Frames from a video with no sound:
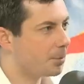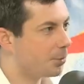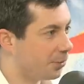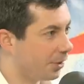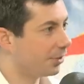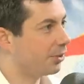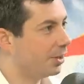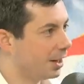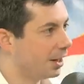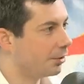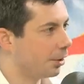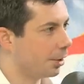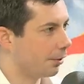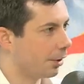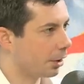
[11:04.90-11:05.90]
fix the
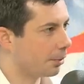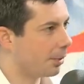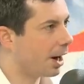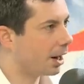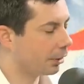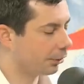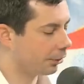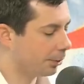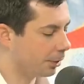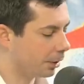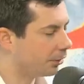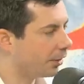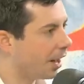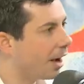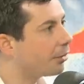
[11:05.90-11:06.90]
engine of our democracy
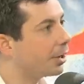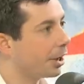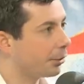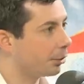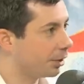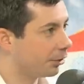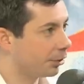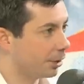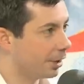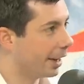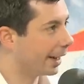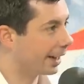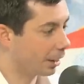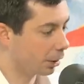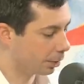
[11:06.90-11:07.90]
because every other issue that
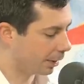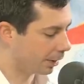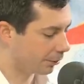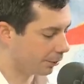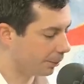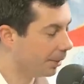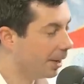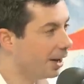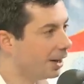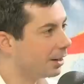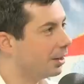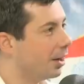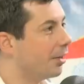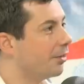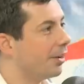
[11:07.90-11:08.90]
I care about, from
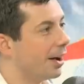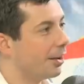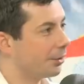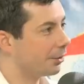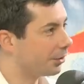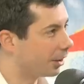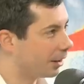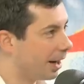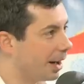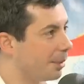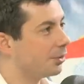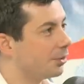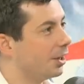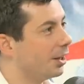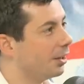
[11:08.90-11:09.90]
gun violence to
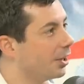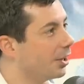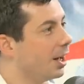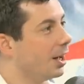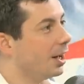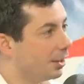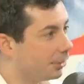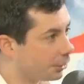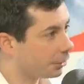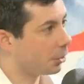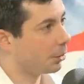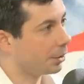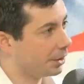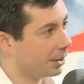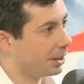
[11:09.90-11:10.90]
climate change, isn't
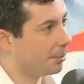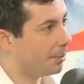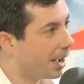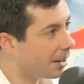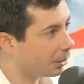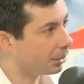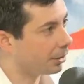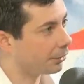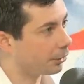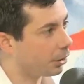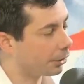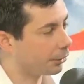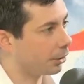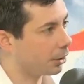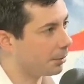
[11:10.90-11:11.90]
going to get better as
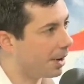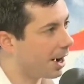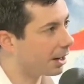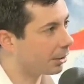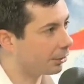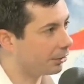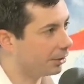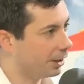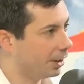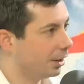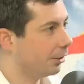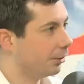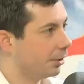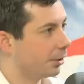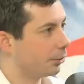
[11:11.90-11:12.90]
long as our democracy
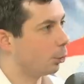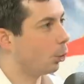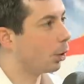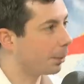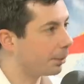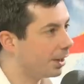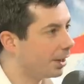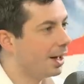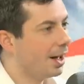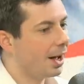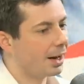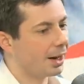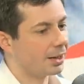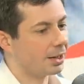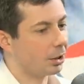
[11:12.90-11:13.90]
is this warped.
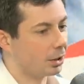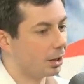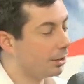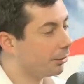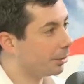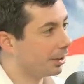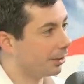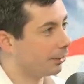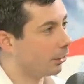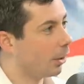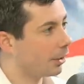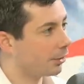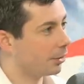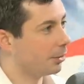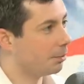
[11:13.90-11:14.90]
And I think our country has
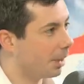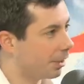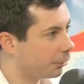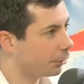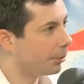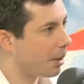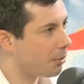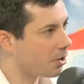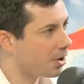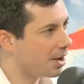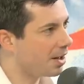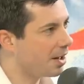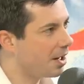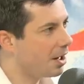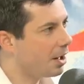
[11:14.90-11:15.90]
lost the muscle
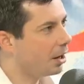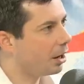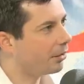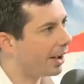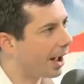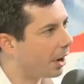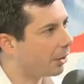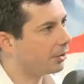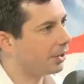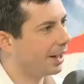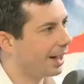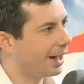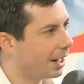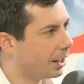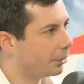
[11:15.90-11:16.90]
memory of how to
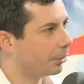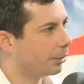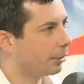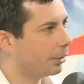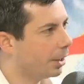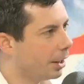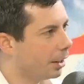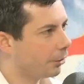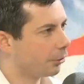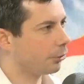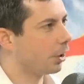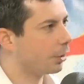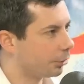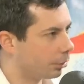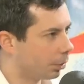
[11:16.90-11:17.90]
handle
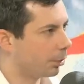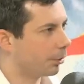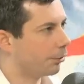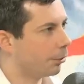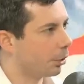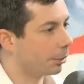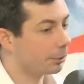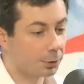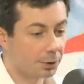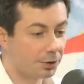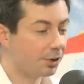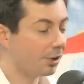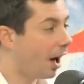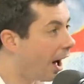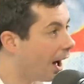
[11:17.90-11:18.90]
structural reforms,
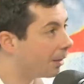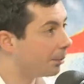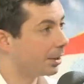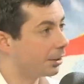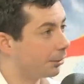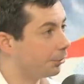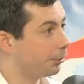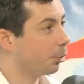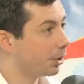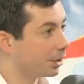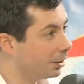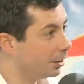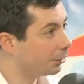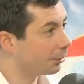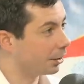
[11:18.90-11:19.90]
which is odd because
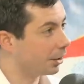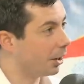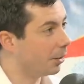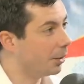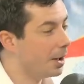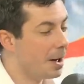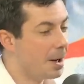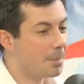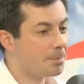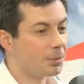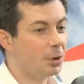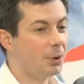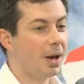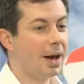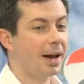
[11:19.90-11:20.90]
40 years ago,
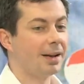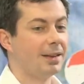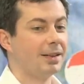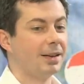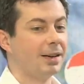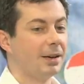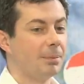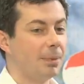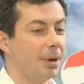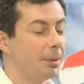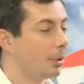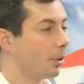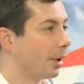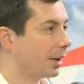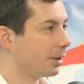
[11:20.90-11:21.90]
you had uh,
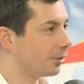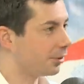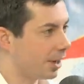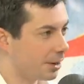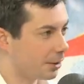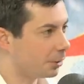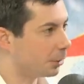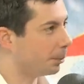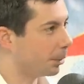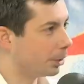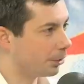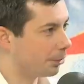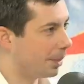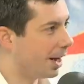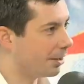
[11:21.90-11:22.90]
people like Senator
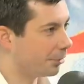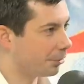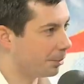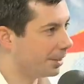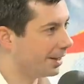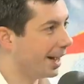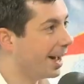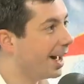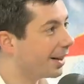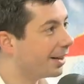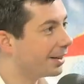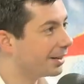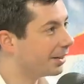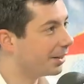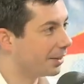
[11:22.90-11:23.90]
Birch Bayh from
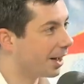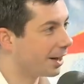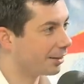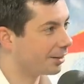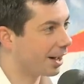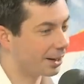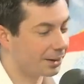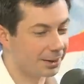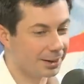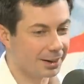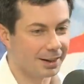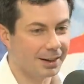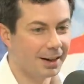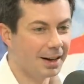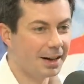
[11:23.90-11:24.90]
Indiana, you know, not exactly
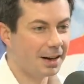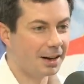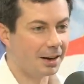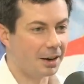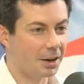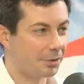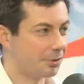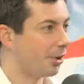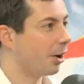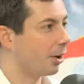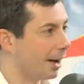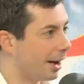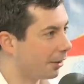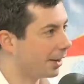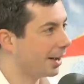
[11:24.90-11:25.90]
a, a
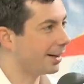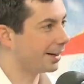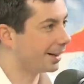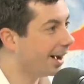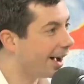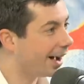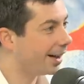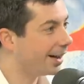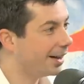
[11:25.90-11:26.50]
far out kind of guy,